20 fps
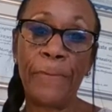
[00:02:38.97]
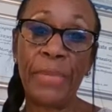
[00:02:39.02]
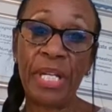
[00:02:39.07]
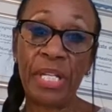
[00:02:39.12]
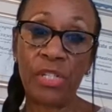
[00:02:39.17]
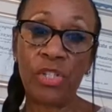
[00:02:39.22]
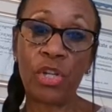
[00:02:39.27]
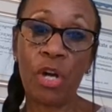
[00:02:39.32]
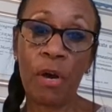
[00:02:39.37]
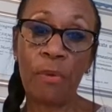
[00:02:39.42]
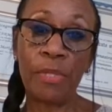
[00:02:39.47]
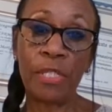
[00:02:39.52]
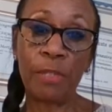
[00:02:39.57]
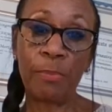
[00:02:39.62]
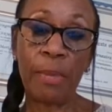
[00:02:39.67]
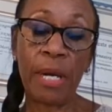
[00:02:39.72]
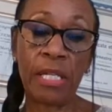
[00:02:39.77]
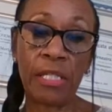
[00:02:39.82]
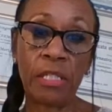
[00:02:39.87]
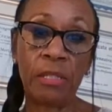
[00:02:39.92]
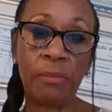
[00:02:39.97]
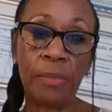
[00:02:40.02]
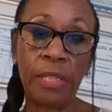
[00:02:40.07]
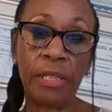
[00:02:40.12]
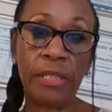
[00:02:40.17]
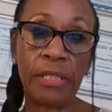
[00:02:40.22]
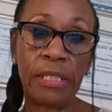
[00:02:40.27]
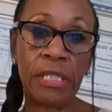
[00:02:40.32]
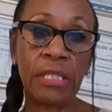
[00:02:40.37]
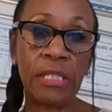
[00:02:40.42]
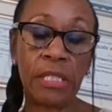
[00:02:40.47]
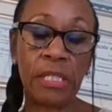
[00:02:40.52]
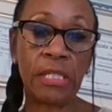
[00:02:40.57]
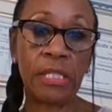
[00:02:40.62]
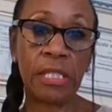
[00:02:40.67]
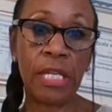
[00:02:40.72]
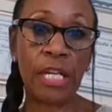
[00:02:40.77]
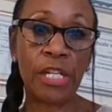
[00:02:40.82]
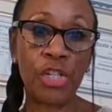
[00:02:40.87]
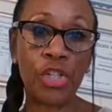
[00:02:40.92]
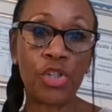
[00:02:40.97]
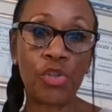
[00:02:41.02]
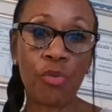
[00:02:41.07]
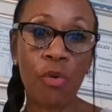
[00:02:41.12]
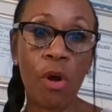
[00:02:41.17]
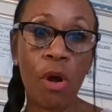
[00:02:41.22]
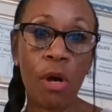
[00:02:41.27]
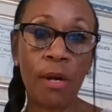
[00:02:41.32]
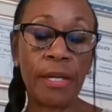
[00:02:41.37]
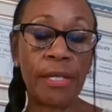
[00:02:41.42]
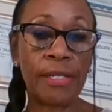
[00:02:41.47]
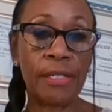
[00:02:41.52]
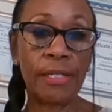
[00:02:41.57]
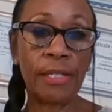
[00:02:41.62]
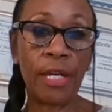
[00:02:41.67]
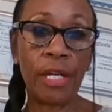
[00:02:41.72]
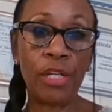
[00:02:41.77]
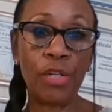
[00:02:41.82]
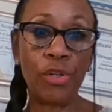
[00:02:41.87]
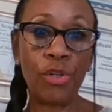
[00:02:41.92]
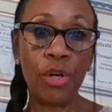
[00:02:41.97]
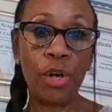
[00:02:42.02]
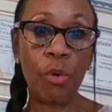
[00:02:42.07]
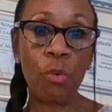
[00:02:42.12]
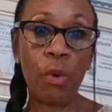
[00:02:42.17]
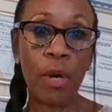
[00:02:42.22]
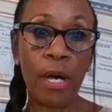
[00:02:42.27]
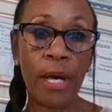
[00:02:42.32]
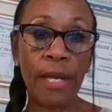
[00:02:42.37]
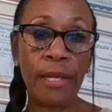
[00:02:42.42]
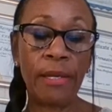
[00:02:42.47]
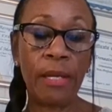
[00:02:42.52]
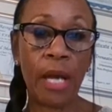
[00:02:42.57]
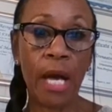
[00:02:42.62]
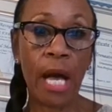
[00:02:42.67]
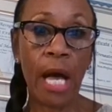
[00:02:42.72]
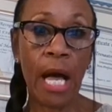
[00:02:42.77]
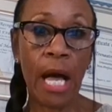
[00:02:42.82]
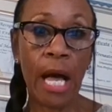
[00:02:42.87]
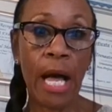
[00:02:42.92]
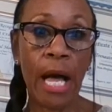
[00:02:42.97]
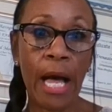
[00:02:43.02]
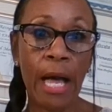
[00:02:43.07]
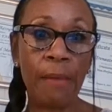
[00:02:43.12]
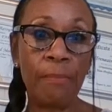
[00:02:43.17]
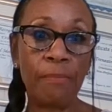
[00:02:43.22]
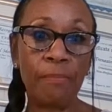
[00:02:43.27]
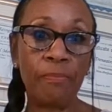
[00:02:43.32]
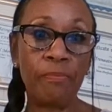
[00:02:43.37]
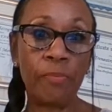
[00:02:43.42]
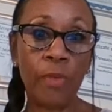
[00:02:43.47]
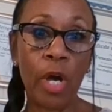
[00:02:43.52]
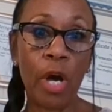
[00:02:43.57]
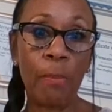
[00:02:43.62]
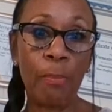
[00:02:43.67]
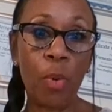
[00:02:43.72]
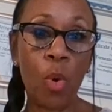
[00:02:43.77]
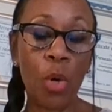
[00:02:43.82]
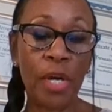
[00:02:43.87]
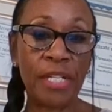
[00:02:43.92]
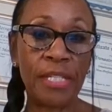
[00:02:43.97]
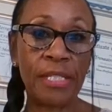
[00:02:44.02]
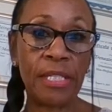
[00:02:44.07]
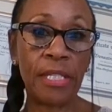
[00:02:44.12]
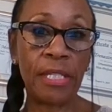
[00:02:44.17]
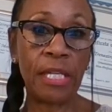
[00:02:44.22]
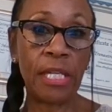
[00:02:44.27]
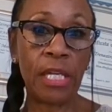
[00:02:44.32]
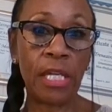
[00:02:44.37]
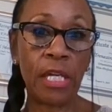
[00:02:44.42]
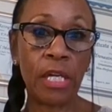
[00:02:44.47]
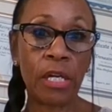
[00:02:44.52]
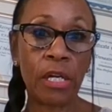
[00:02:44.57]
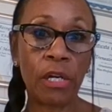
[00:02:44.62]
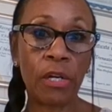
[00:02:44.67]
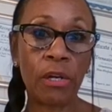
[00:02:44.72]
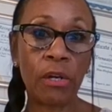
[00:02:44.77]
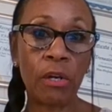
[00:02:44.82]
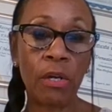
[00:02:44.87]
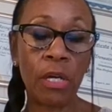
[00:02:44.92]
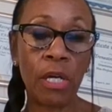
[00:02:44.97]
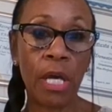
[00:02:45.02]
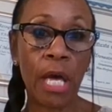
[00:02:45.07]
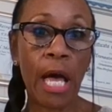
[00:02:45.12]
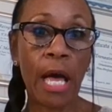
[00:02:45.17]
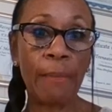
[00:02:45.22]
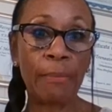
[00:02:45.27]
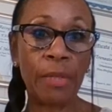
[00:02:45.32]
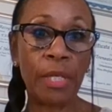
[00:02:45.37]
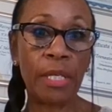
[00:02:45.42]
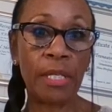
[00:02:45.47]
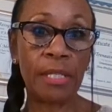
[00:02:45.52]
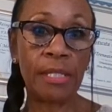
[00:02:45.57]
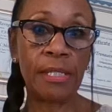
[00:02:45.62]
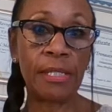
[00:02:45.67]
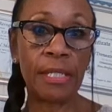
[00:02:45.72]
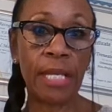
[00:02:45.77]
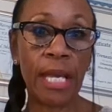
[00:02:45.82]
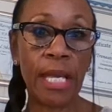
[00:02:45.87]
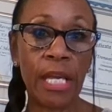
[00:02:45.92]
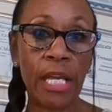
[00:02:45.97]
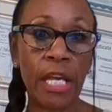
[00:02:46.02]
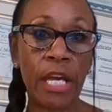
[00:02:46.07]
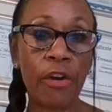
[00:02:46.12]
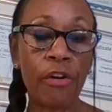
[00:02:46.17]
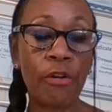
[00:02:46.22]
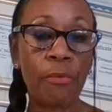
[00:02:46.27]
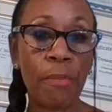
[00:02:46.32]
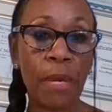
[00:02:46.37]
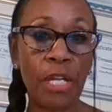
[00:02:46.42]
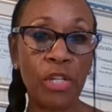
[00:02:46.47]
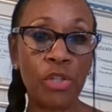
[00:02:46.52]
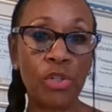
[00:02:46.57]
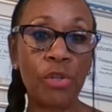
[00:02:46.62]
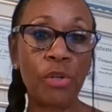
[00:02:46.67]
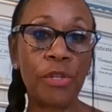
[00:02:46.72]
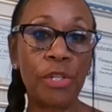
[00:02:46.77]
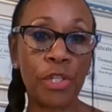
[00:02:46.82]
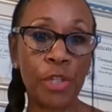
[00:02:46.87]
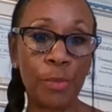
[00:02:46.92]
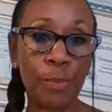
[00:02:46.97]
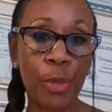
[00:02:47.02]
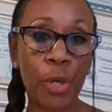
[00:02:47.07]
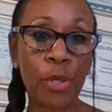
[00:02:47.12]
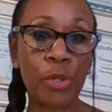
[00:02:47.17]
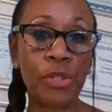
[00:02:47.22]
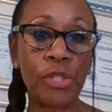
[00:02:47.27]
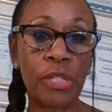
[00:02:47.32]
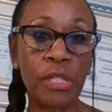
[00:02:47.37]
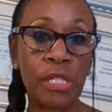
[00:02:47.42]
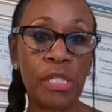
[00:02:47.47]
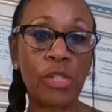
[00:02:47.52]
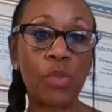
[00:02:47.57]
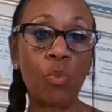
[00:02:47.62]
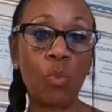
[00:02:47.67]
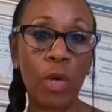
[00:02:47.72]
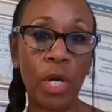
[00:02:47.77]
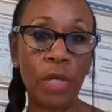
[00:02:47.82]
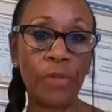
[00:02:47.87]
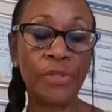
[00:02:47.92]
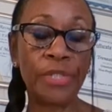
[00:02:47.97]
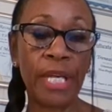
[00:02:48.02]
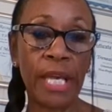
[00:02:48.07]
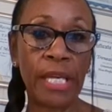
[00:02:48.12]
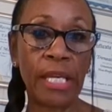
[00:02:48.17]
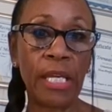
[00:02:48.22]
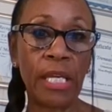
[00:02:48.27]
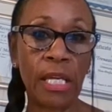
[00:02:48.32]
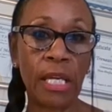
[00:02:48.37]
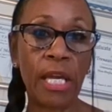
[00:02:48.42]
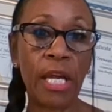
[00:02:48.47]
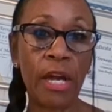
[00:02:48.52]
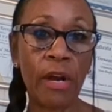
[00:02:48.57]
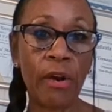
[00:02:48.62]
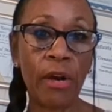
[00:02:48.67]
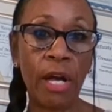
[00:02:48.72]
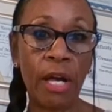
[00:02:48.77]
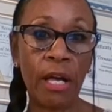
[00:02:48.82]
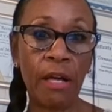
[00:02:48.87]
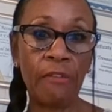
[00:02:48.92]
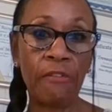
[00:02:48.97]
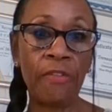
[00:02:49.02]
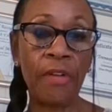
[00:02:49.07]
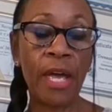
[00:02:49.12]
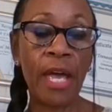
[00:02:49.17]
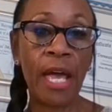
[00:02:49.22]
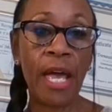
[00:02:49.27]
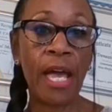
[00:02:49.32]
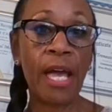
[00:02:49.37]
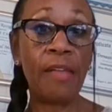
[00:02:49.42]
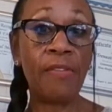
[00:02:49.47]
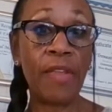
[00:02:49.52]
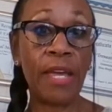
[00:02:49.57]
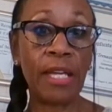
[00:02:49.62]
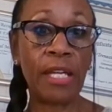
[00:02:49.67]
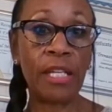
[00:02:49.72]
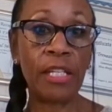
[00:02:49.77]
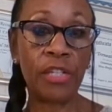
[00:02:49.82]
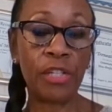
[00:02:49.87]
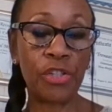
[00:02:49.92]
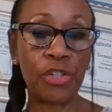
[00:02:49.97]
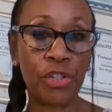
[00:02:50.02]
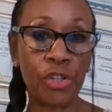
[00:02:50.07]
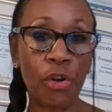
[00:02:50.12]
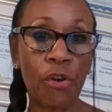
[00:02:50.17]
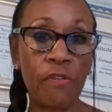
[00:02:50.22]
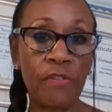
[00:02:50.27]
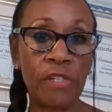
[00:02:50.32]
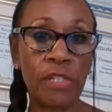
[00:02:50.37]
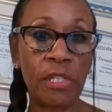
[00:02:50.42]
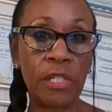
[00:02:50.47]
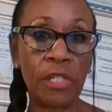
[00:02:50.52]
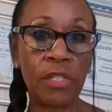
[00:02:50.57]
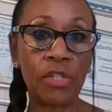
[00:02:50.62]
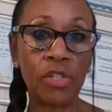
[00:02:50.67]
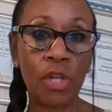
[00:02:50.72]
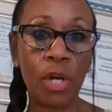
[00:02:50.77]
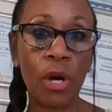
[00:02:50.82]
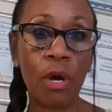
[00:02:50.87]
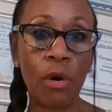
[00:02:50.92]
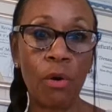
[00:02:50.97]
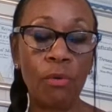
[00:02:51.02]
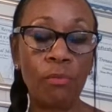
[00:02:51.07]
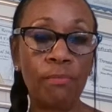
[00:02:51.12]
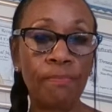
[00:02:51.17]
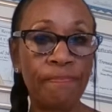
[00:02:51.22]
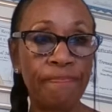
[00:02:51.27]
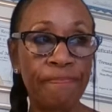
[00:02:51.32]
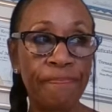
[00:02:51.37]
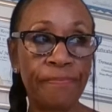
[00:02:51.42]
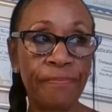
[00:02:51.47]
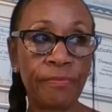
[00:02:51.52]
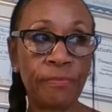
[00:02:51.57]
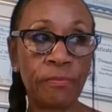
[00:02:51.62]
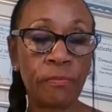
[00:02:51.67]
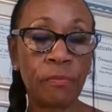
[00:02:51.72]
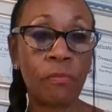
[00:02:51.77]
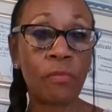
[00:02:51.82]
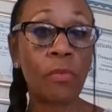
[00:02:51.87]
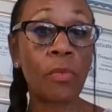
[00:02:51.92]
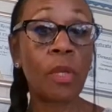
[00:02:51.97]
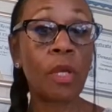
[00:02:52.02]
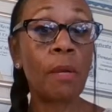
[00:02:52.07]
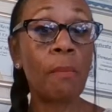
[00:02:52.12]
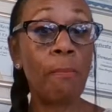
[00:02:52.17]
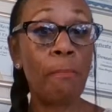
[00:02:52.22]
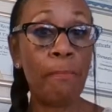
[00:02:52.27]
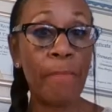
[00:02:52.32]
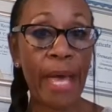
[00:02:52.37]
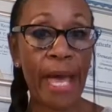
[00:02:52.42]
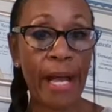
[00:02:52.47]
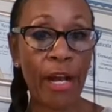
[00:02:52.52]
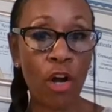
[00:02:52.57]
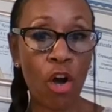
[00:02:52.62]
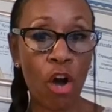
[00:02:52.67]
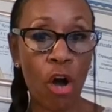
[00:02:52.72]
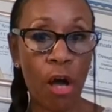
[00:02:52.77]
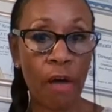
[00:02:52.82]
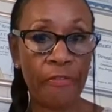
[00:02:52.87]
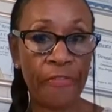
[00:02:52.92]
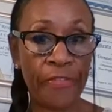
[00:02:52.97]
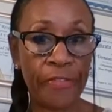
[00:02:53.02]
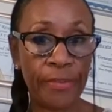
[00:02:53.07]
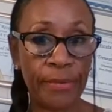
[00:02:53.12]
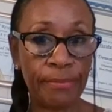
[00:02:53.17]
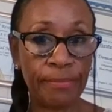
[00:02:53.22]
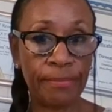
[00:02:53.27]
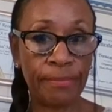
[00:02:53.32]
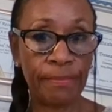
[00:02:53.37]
But it's our responsibility to stay strong and say, you know what? I'm appointed here. I'm going to stay here and make sure this person is well taken care of and they get the services. So back off.